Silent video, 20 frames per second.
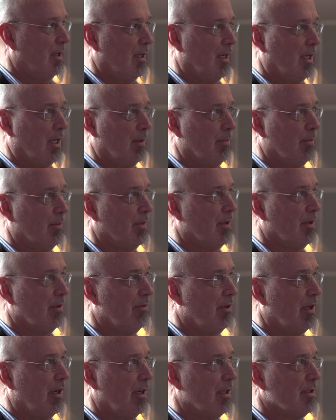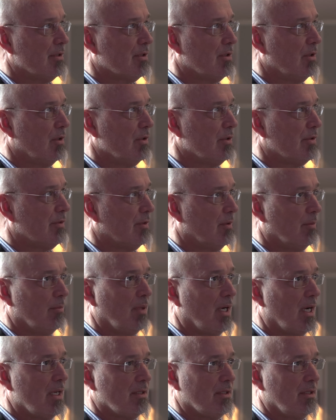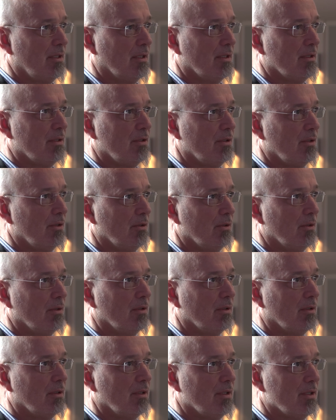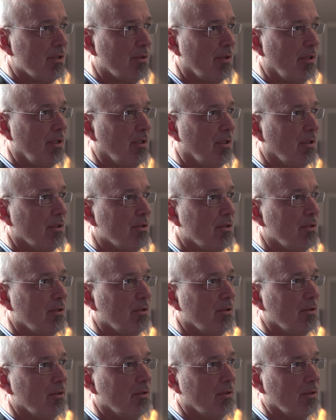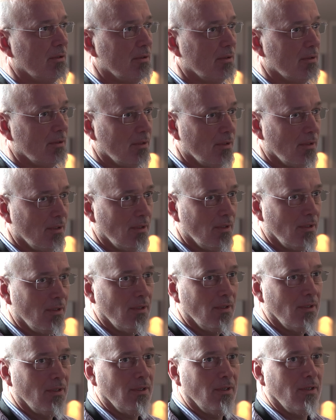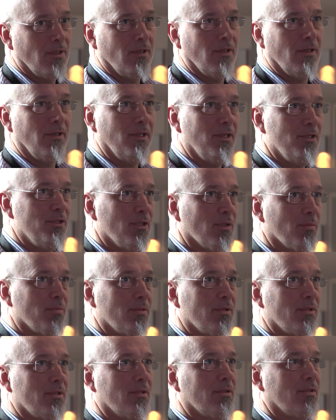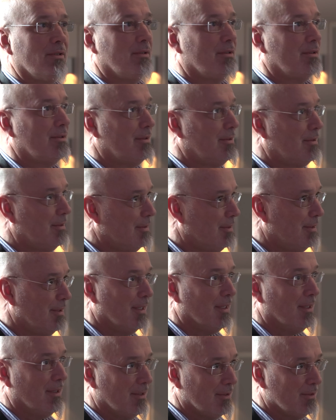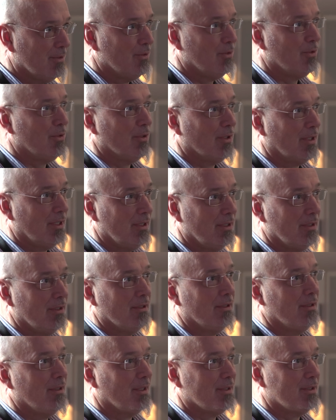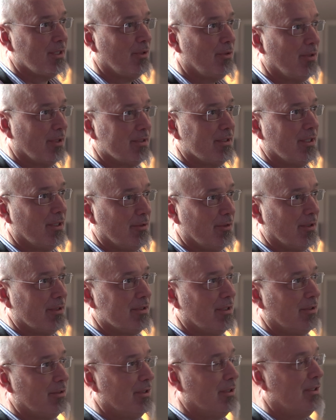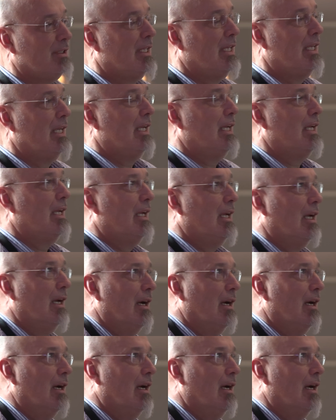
Um, the variance goes from Bosnia to Israel hmm. to Egypt, Turkey, yeah. et cetera, et cetera, et cetera. Yeah.